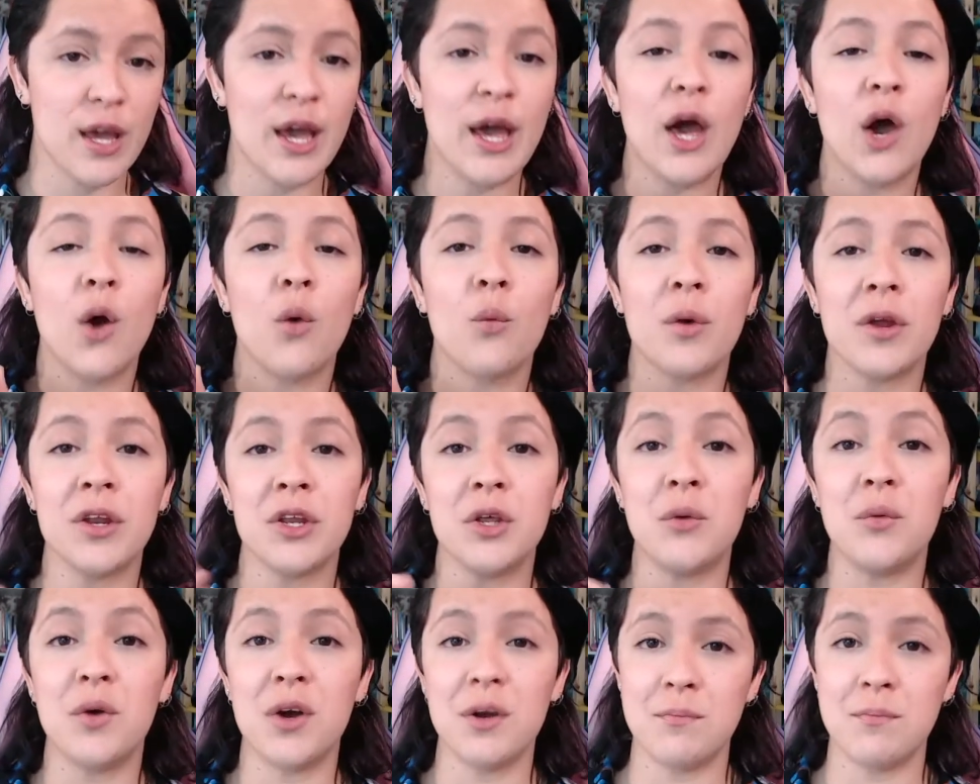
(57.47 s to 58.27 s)
When
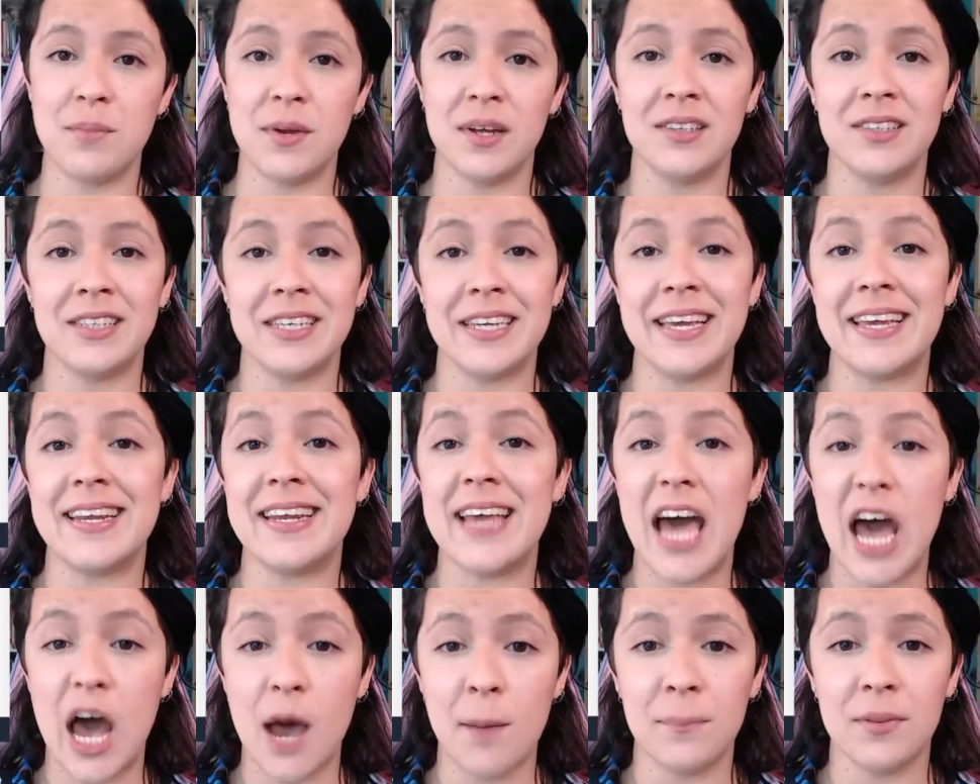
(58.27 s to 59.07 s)
you are building an
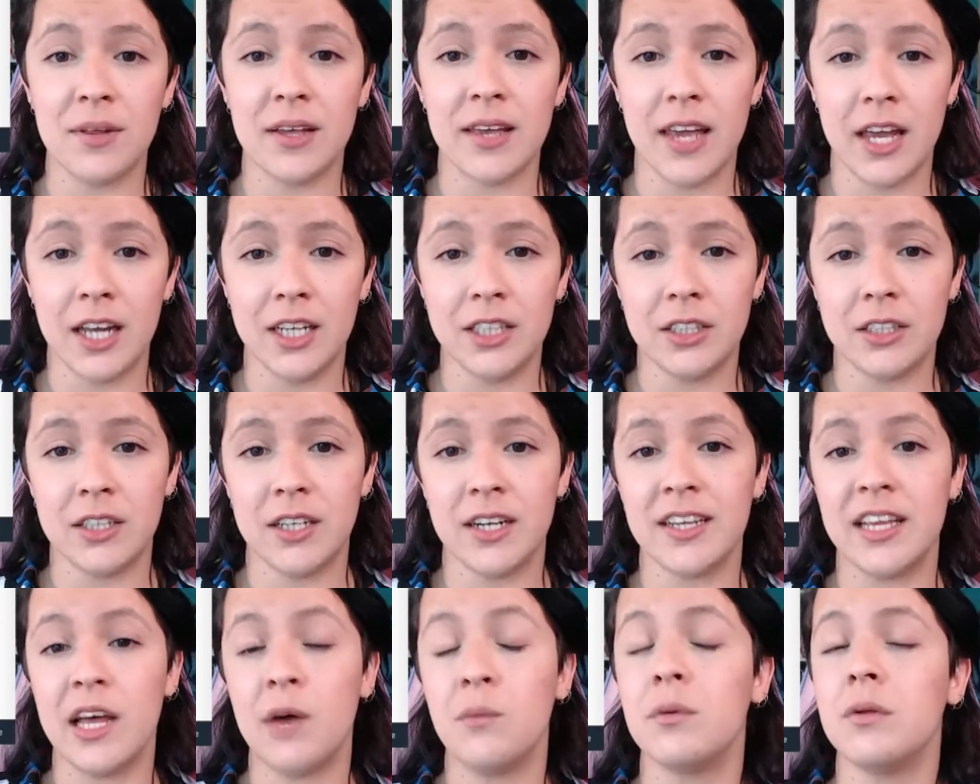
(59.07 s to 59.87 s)
application
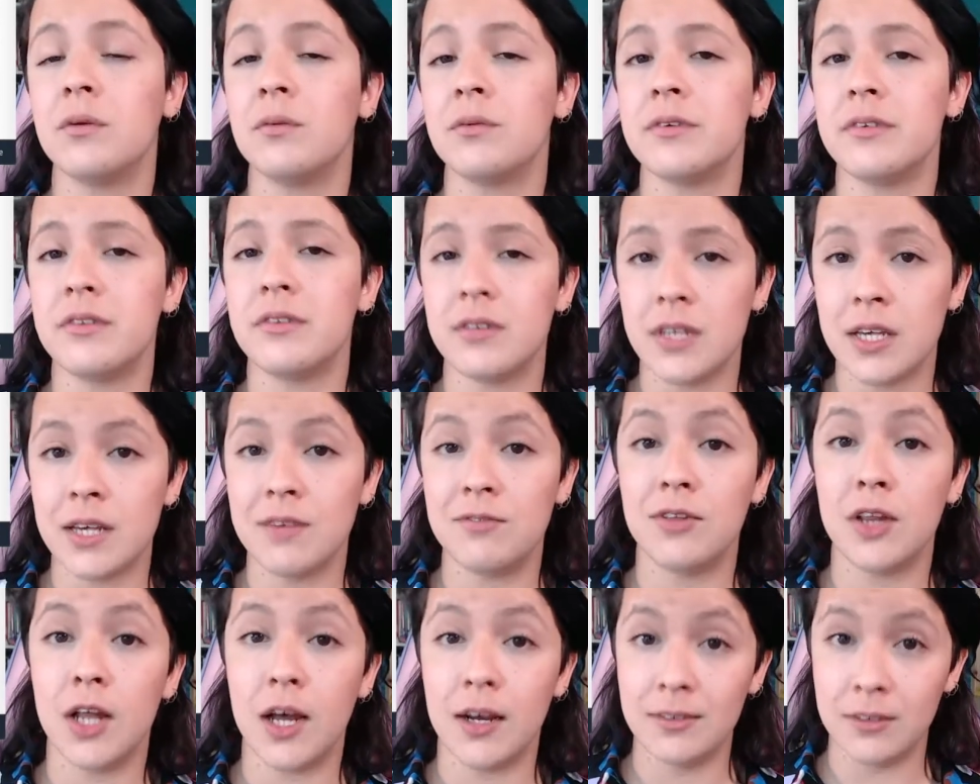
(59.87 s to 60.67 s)
that will receive
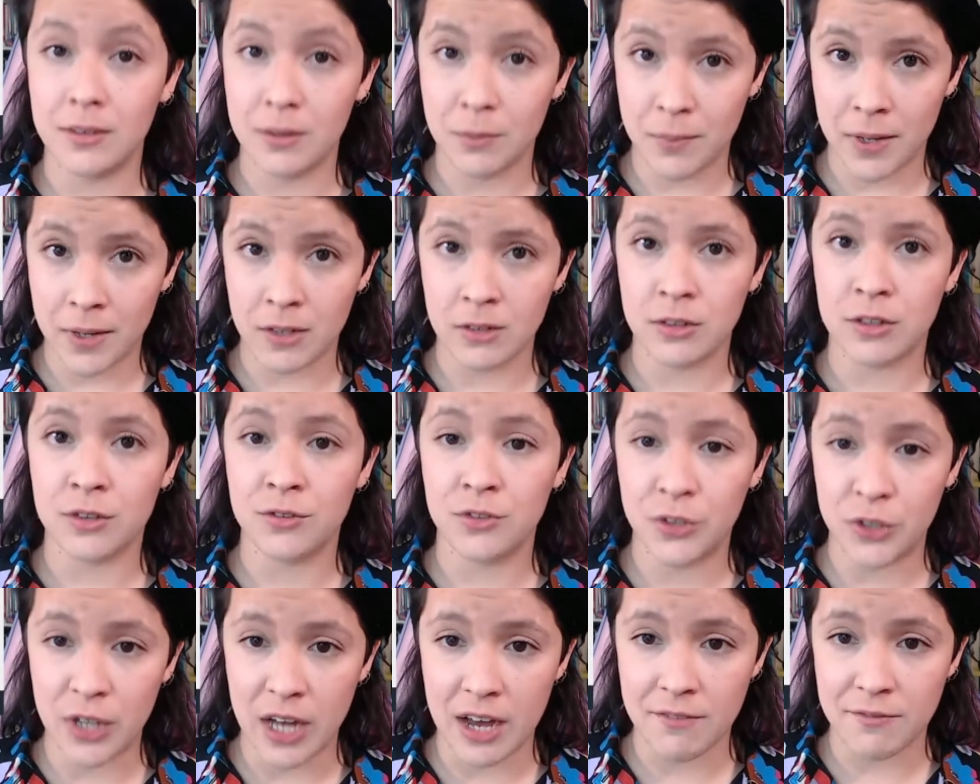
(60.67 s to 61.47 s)
large amounts of
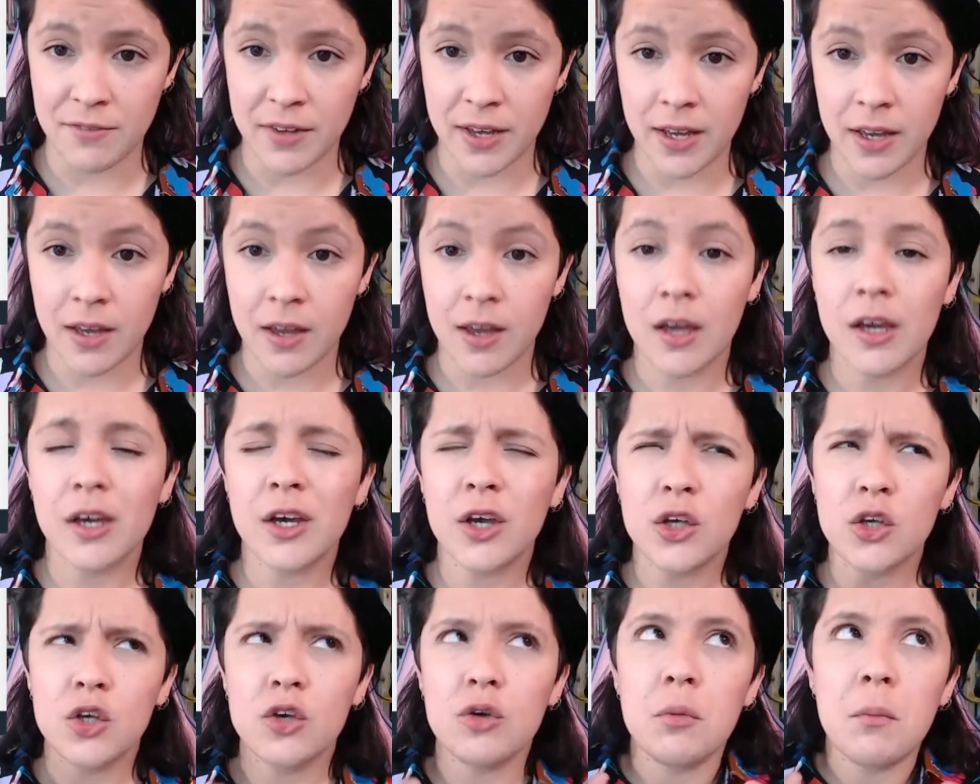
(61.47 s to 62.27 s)
traffic,
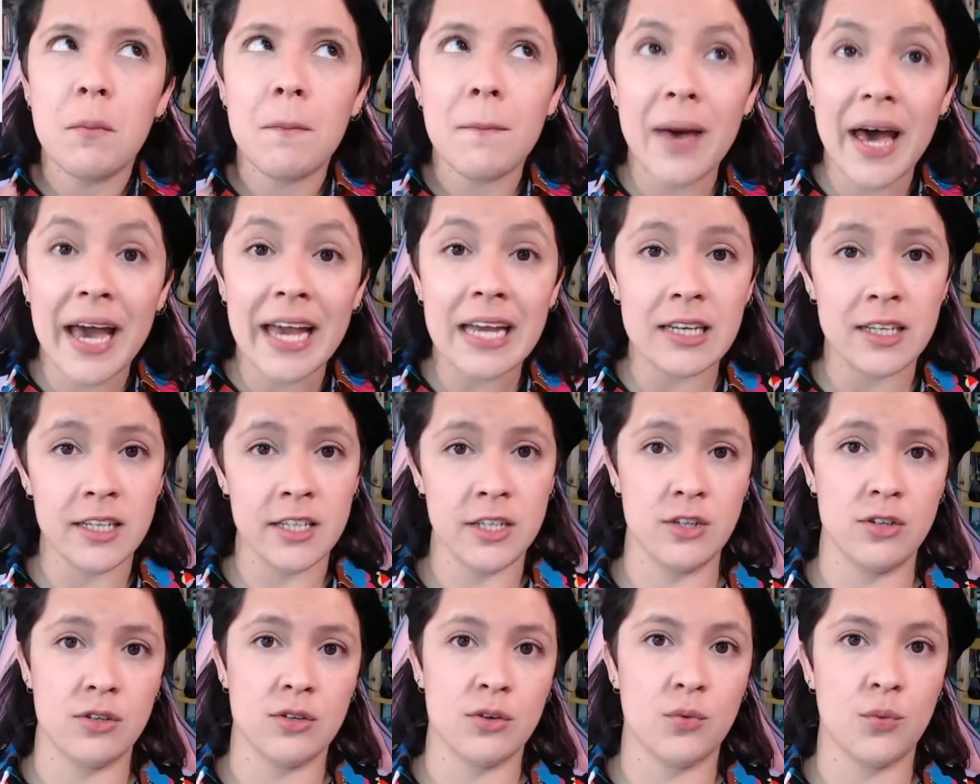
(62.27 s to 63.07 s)
you might
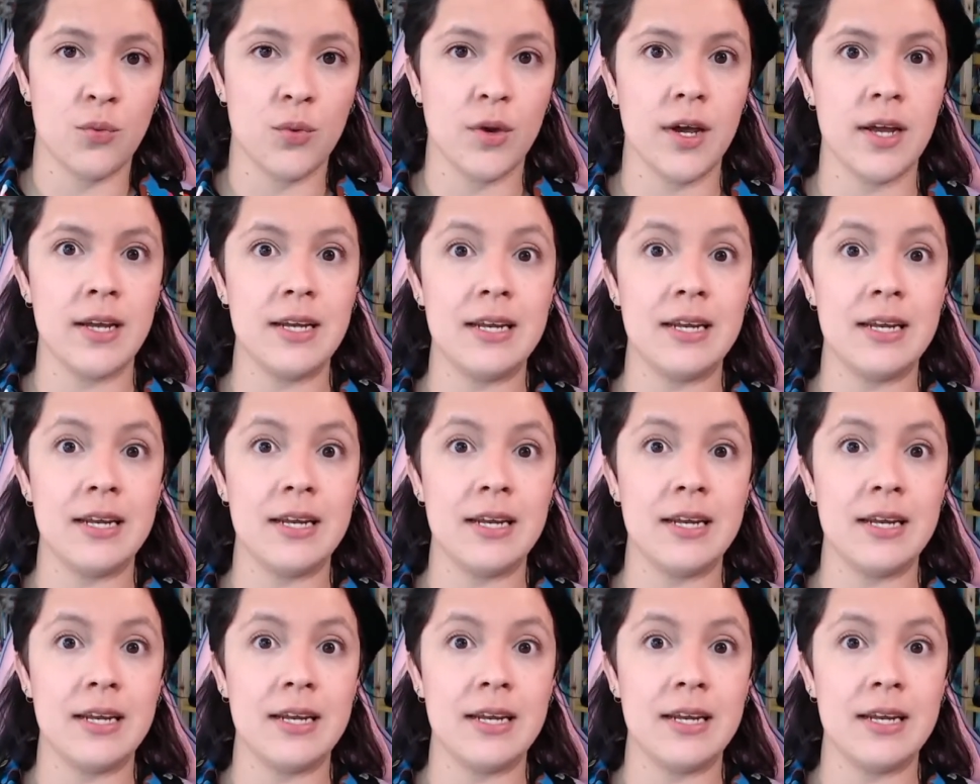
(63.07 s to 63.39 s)
need to run